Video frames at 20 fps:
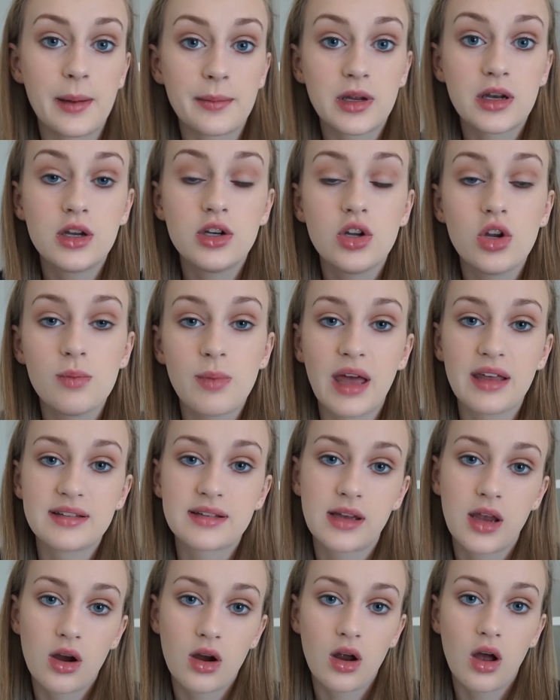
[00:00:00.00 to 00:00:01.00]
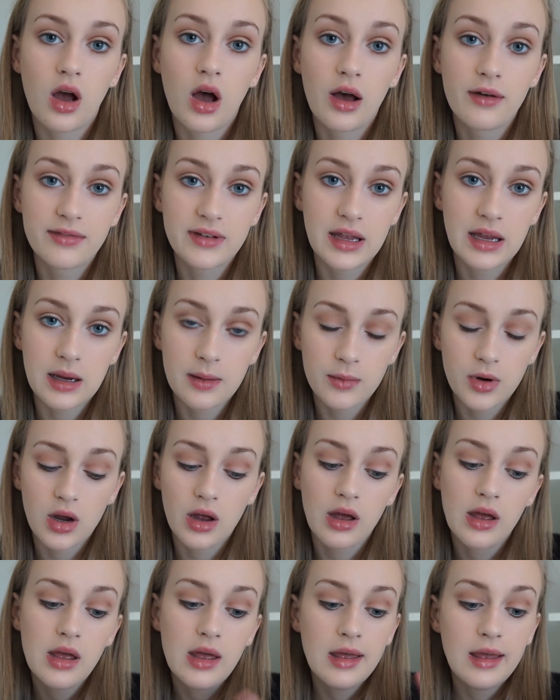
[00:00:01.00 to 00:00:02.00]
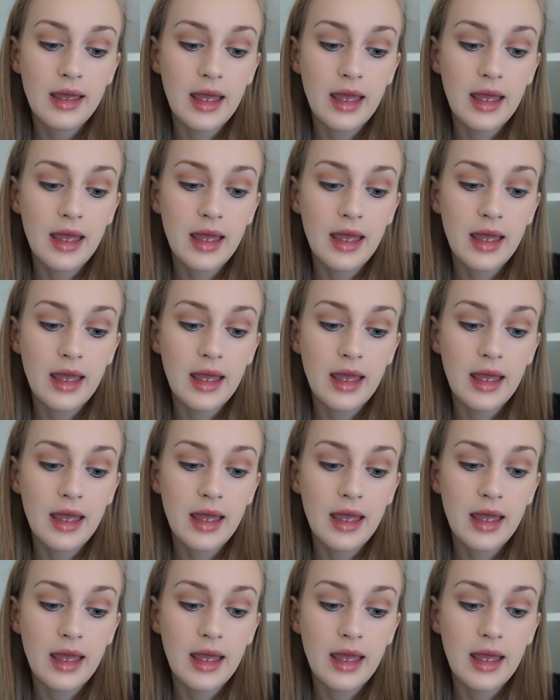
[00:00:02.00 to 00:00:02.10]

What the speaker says: I'm going to do mascara off camera,